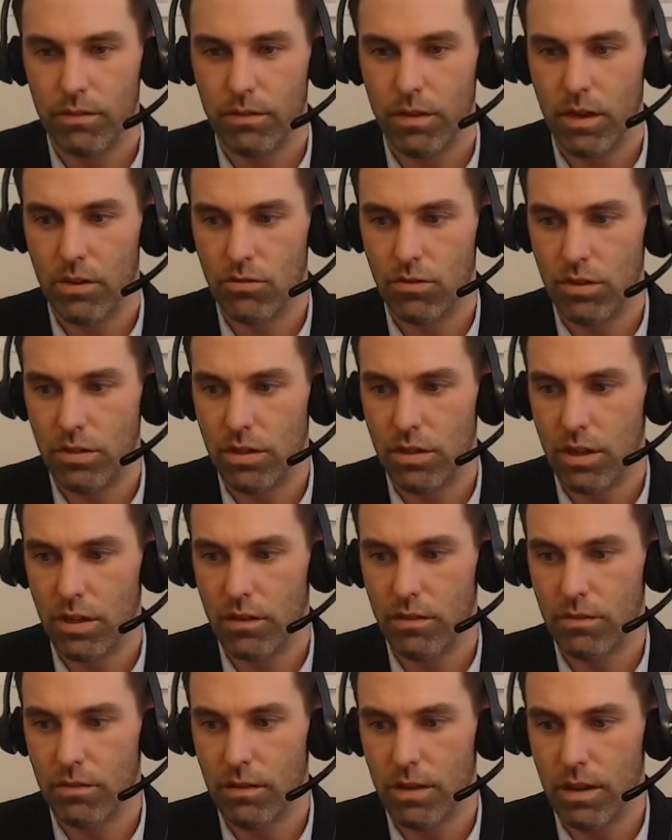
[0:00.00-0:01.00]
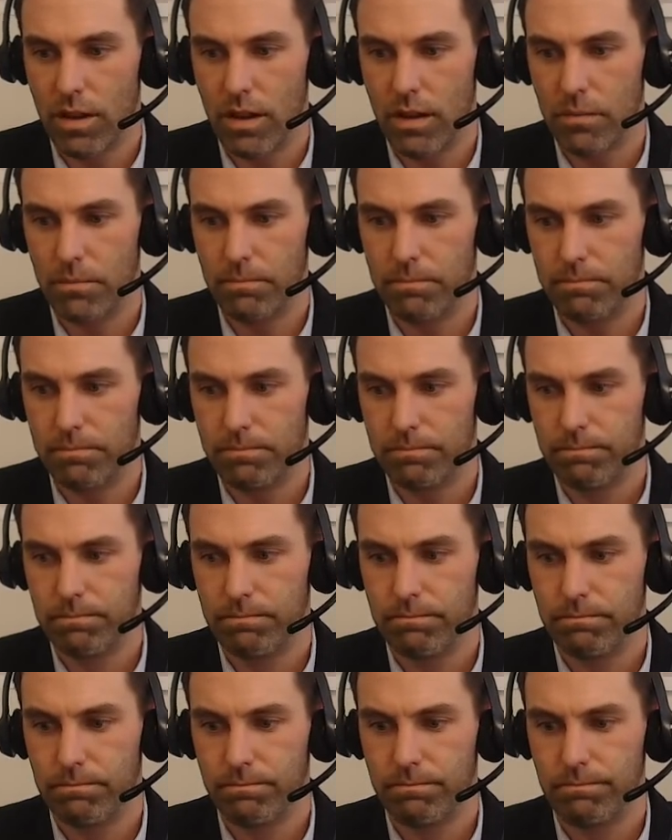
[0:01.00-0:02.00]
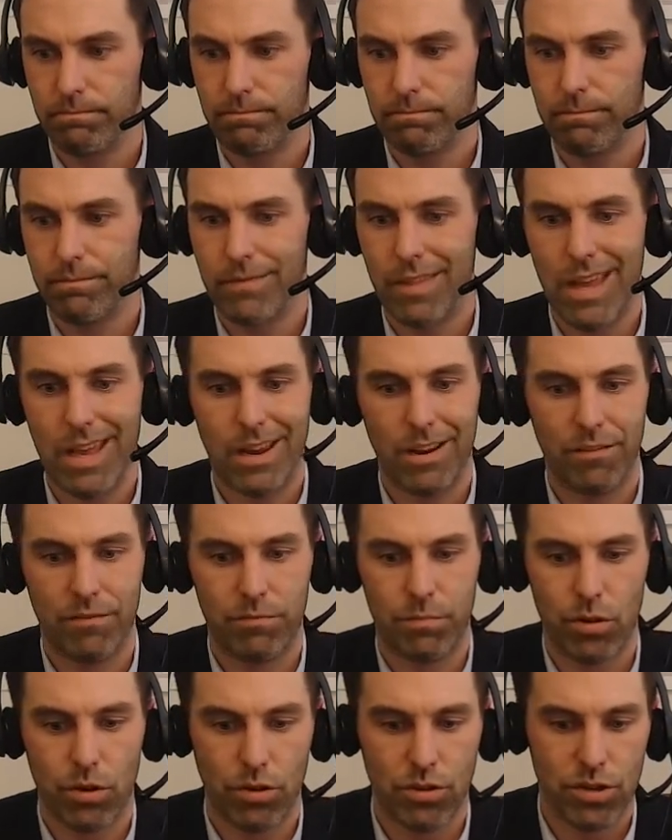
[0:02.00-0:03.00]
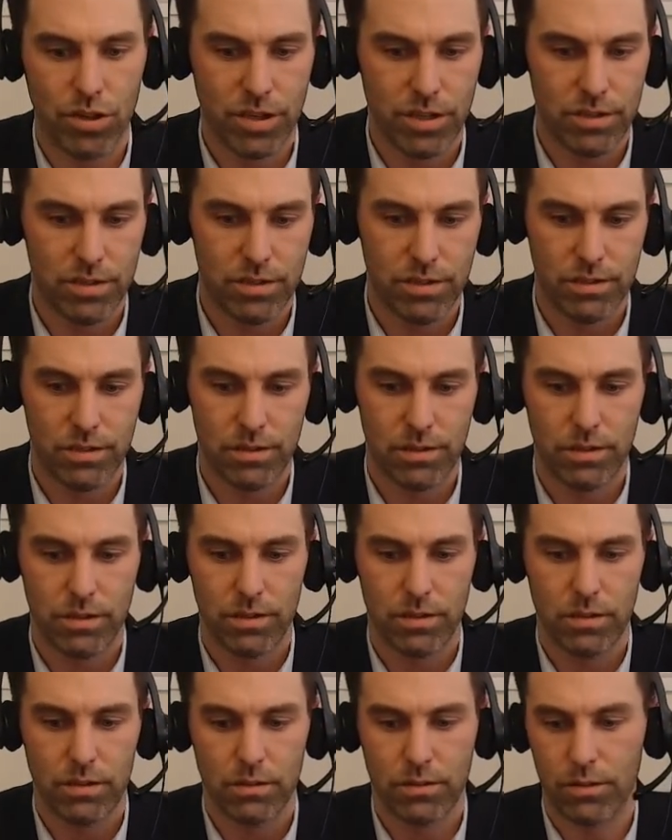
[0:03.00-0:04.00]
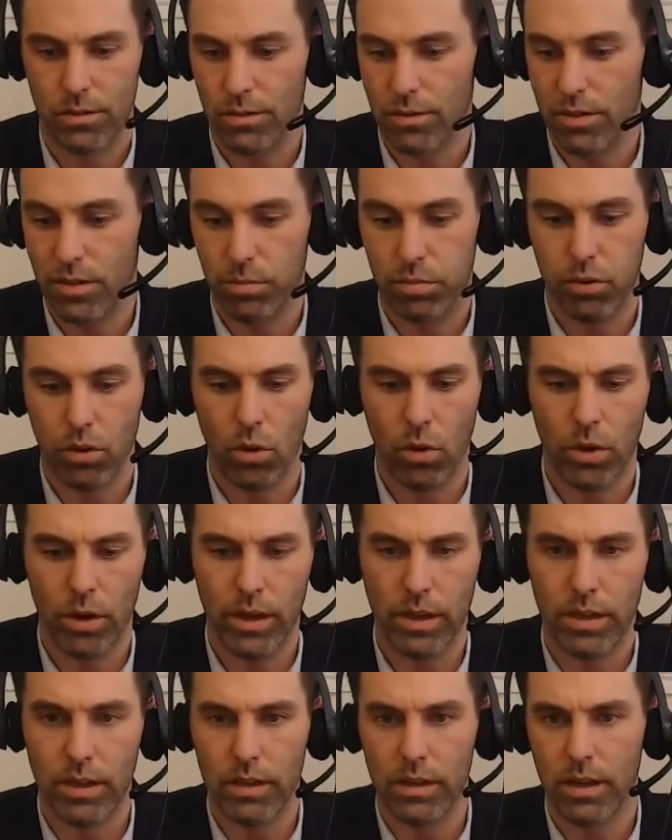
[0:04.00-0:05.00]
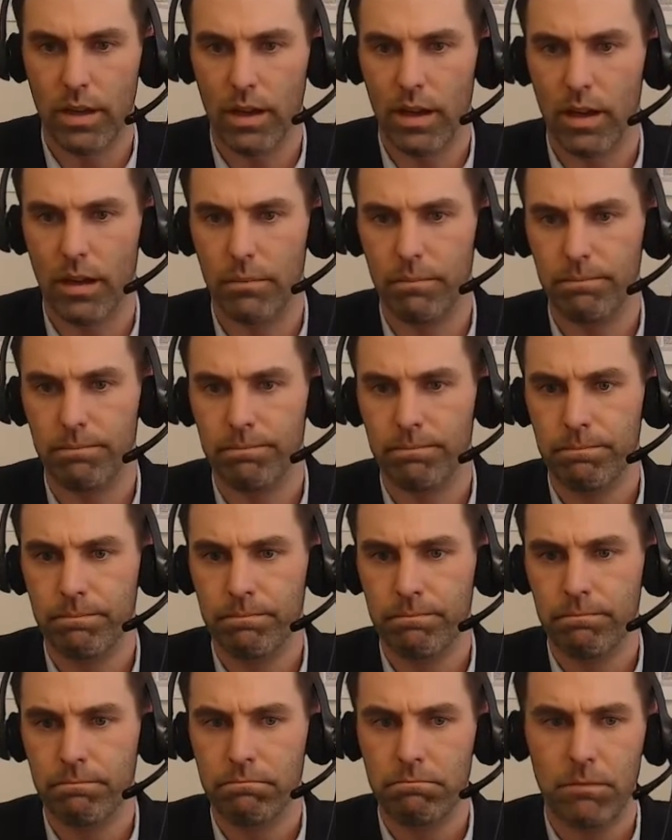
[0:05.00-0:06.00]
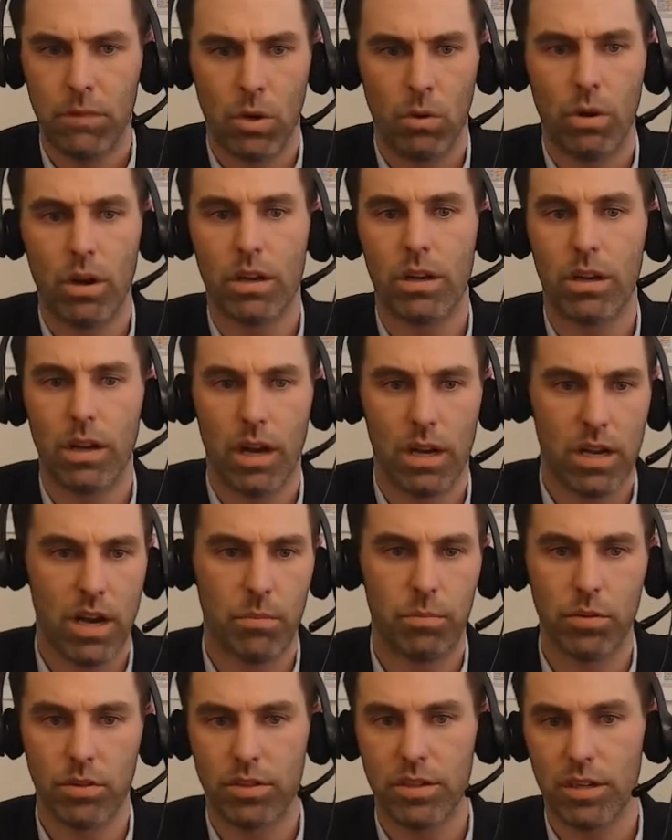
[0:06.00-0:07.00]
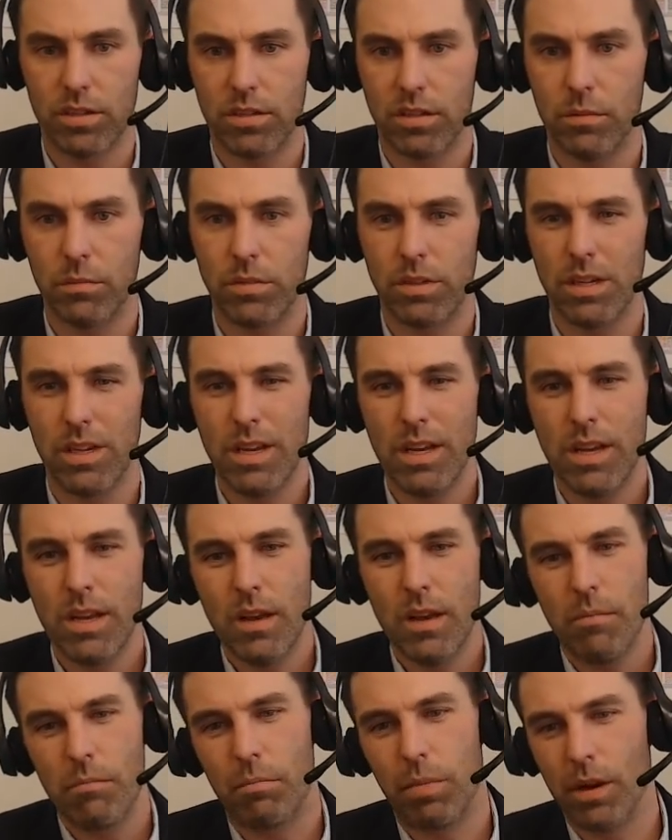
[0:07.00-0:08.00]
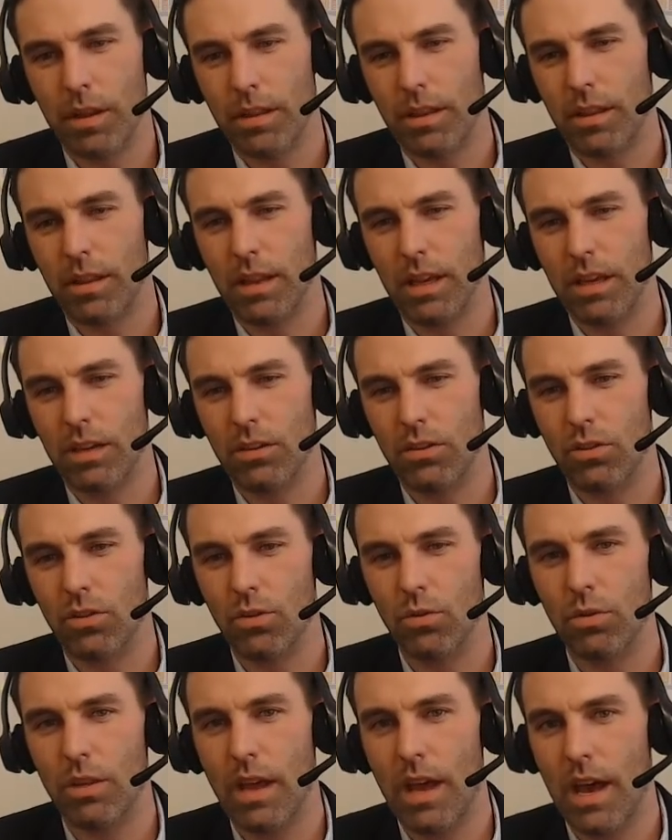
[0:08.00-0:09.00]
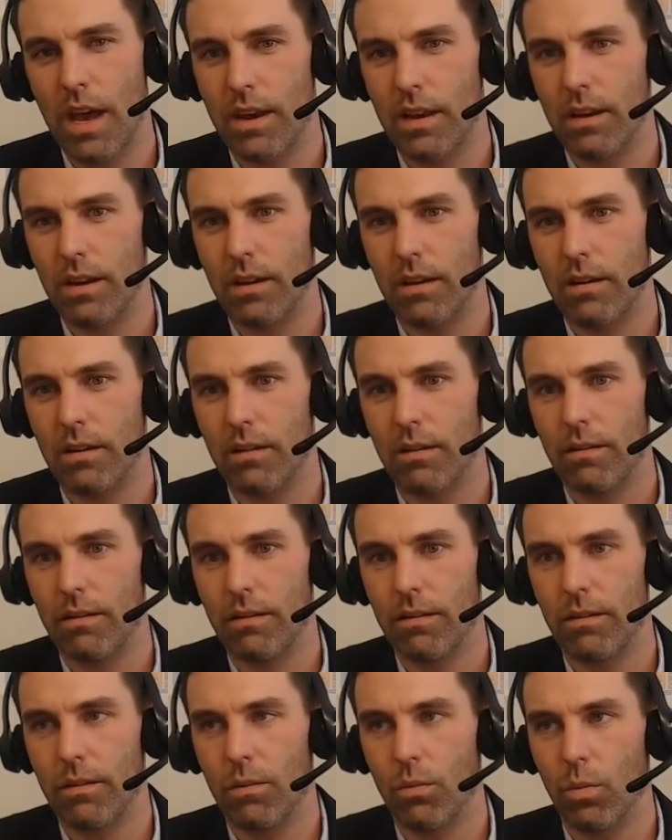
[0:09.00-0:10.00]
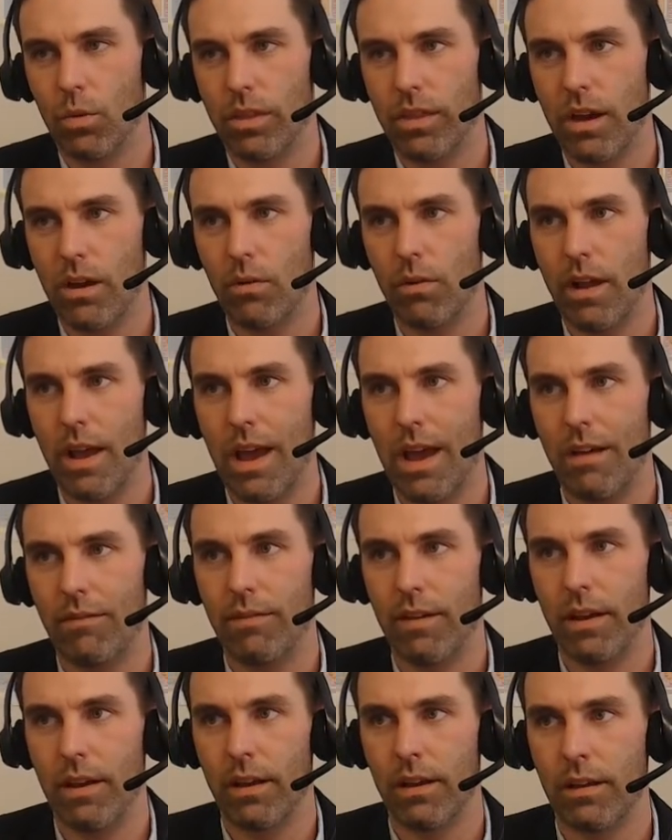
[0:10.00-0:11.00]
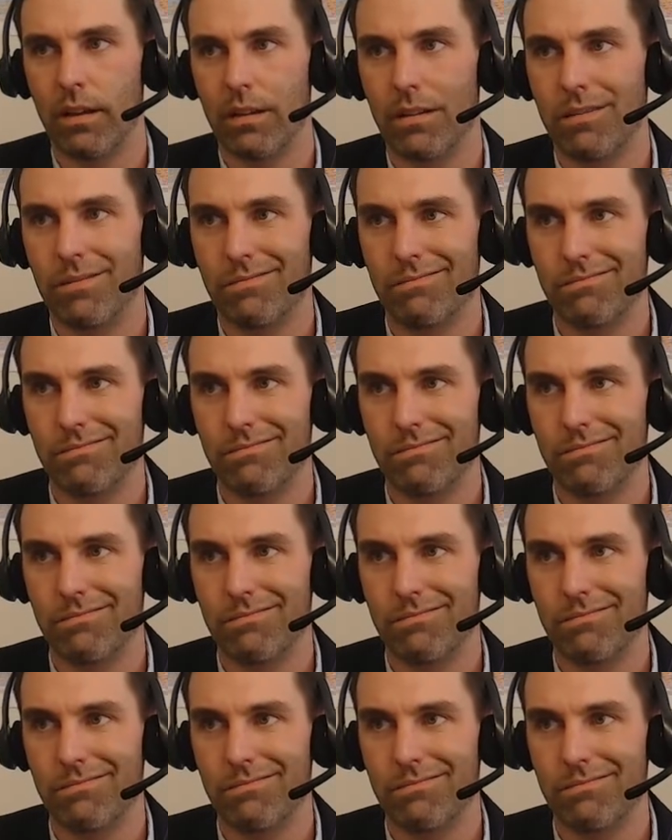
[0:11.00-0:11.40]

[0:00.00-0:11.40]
countries like that have purchased or deployed a couple systems, but they do that without having